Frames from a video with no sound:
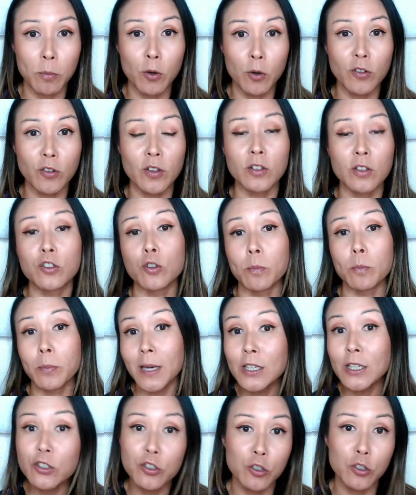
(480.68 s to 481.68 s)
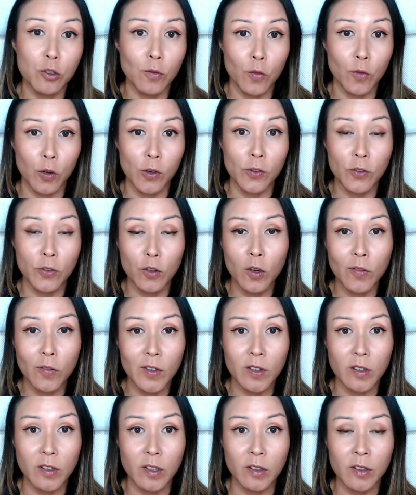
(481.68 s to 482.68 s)
person to pitch to for your
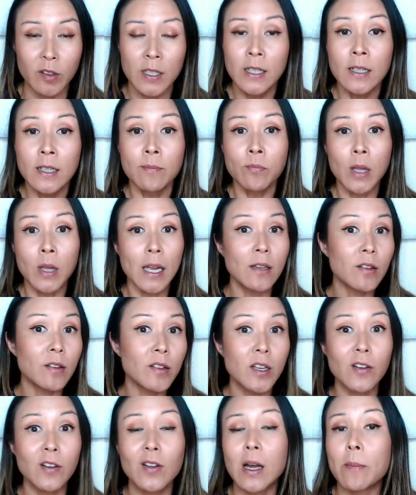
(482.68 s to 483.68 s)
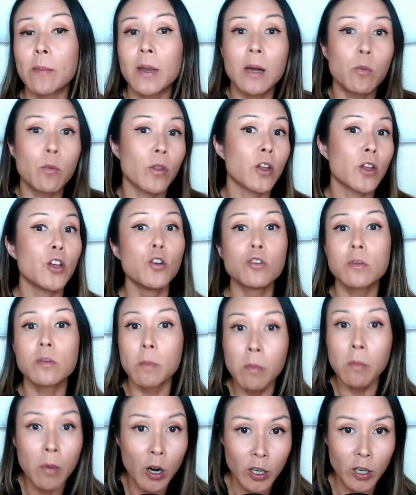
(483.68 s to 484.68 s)
services, instead of coming up with a huge
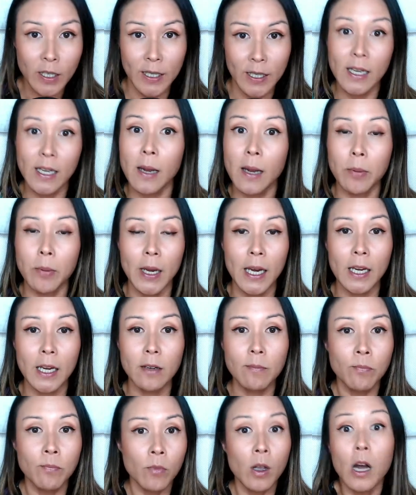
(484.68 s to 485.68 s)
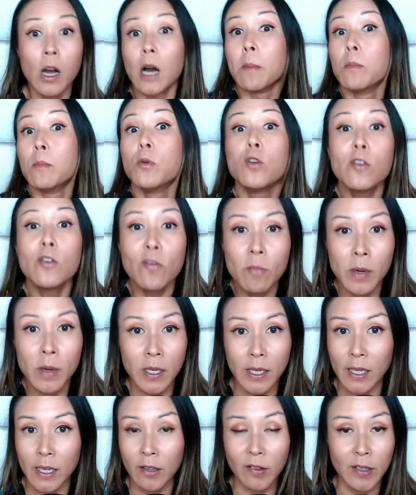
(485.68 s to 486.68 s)
marketing campaign, a
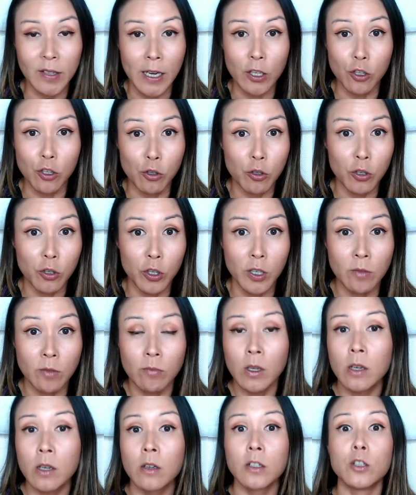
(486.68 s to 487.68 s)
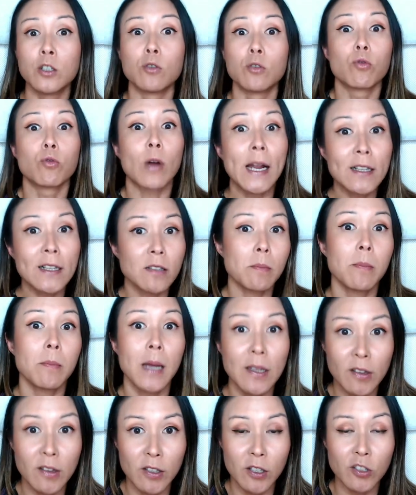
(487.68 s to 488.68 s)
movement is that you could direct
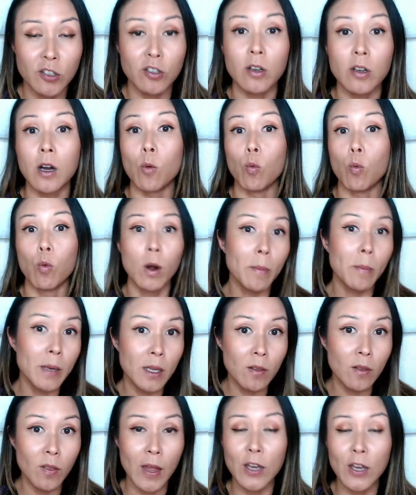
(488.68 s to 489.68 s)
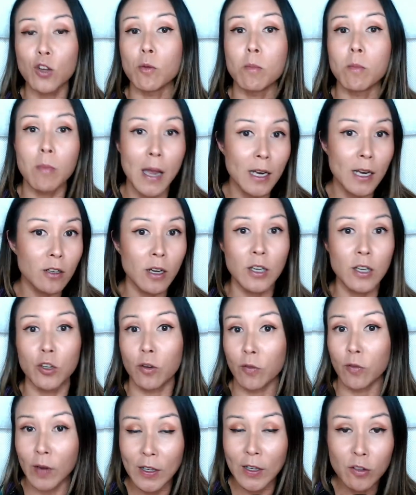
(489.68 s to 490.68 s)
message a woman that you met in
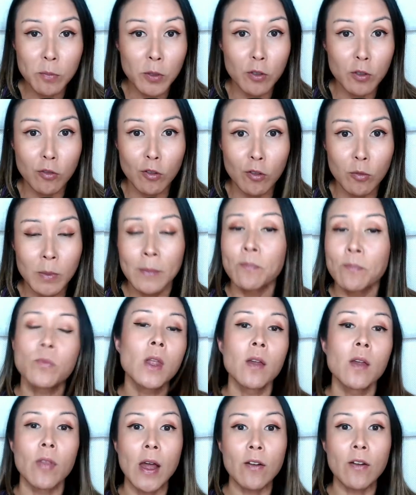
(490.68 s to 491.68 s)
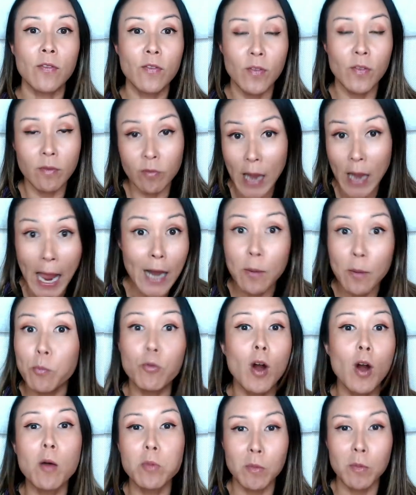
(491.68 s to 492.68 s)
your Facebook group that f- had a
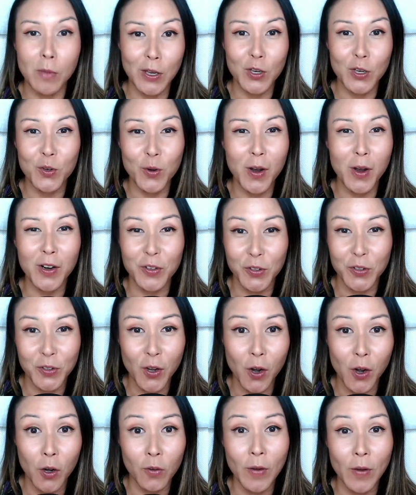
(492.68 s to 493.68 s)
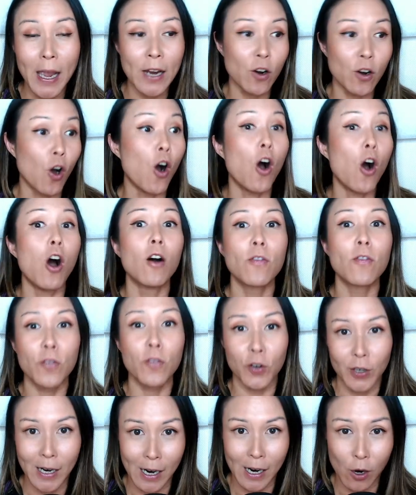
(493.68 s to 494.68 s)
problem that you know how to solve and
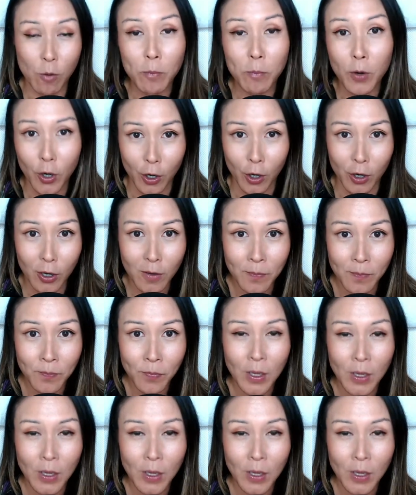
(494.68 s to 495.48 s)
offer to help her